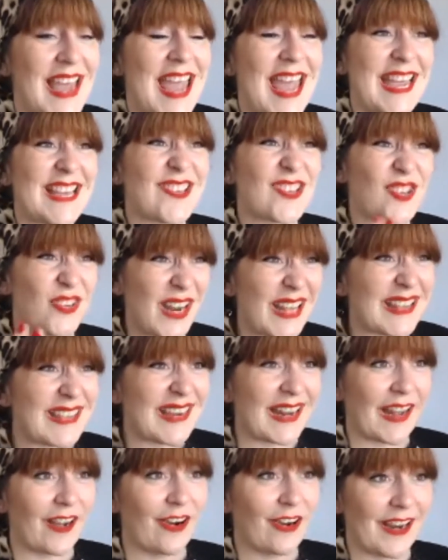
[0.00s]

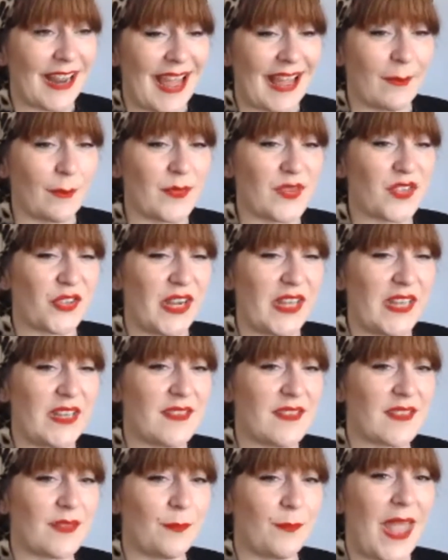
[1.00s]
strengthening our hamstrings,